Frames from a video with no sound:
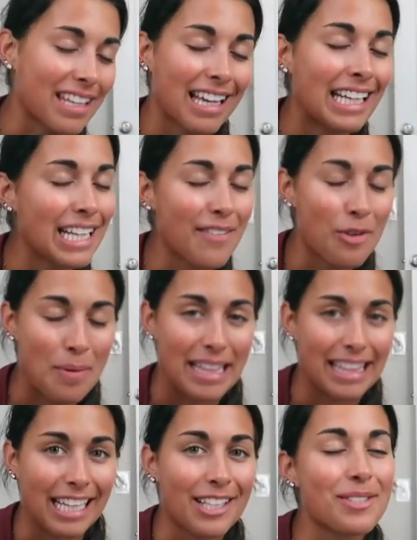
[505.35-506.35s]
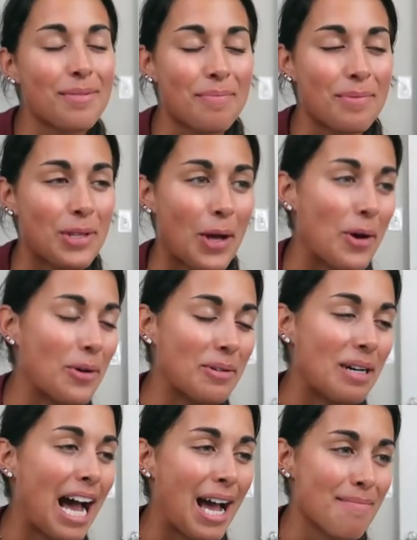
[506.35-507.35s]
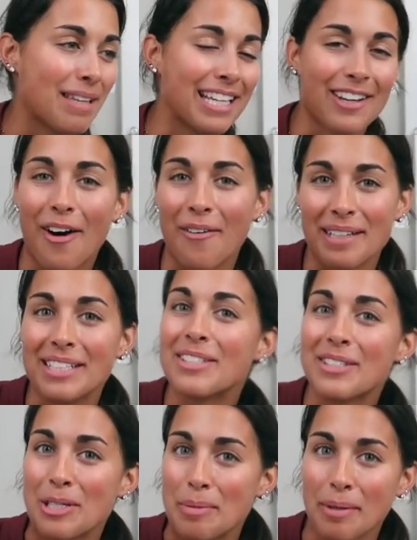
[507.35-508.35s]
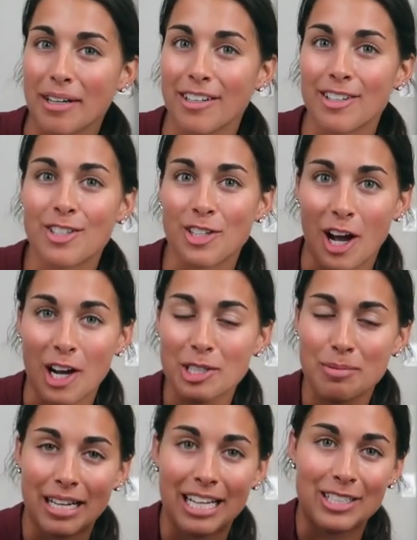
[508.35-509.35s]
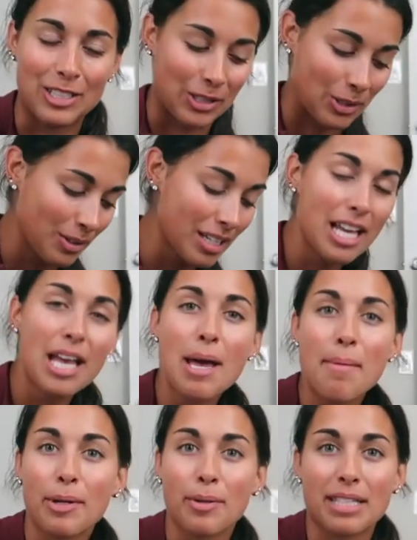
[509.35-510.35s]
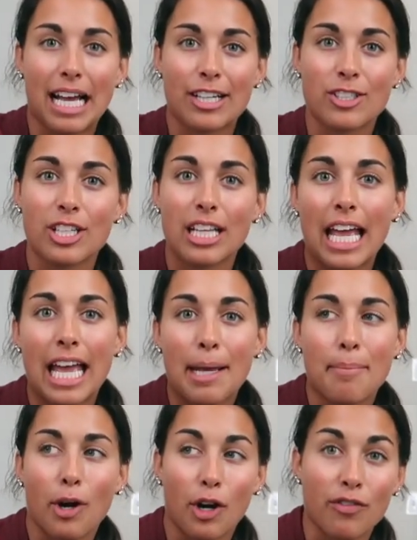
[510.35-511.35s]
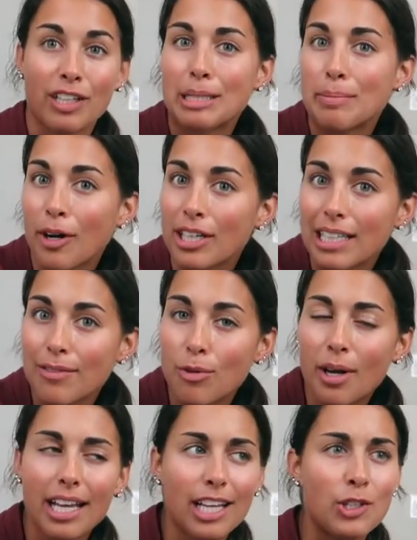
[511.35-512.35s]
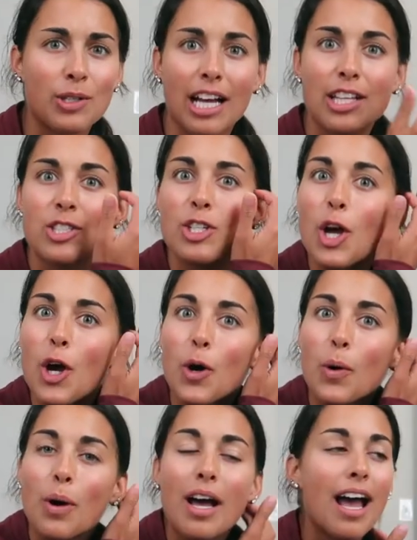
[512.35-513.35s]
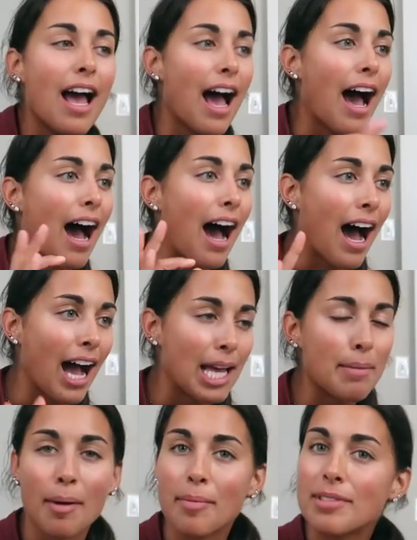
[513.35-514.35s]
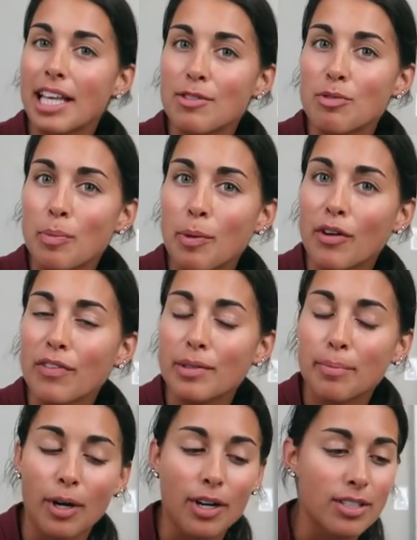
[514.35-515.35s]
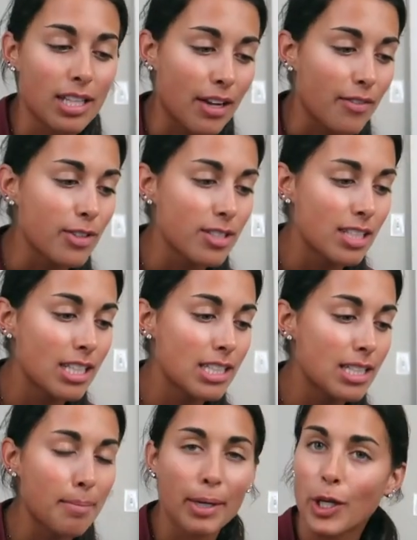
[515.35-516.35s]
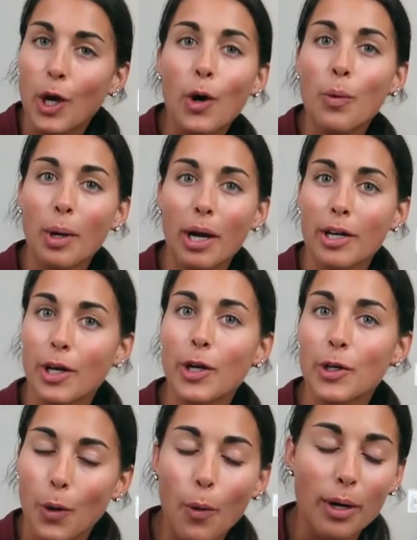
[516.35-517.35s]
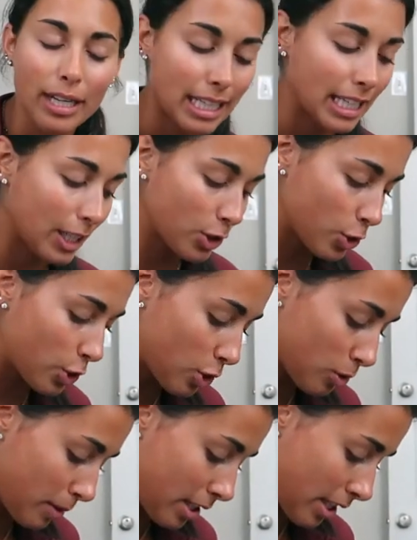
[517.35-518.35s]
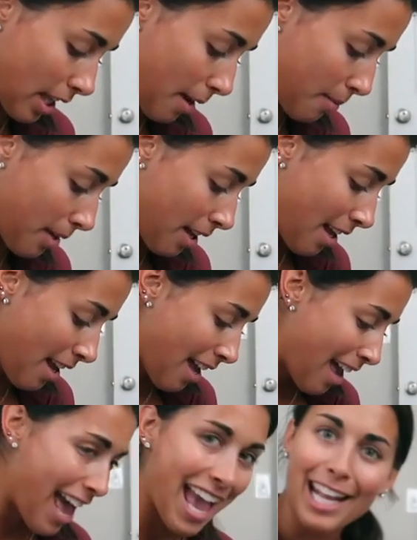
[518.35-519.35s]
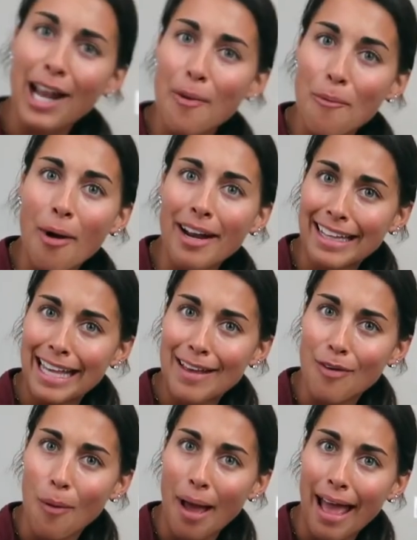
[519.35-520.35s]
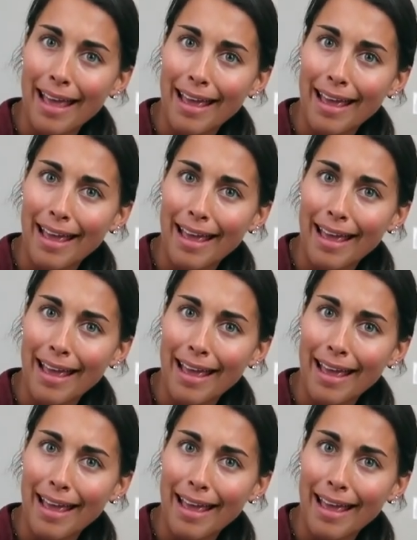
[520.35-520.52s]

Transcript: I never win things, so I'm like always super shocked when I do, but it was actually a Perfect Bar giveaway, and you guys know I am obsessed with Perfect Bars ever since my coworker Courtney introduced me to them, and I won a giveaway.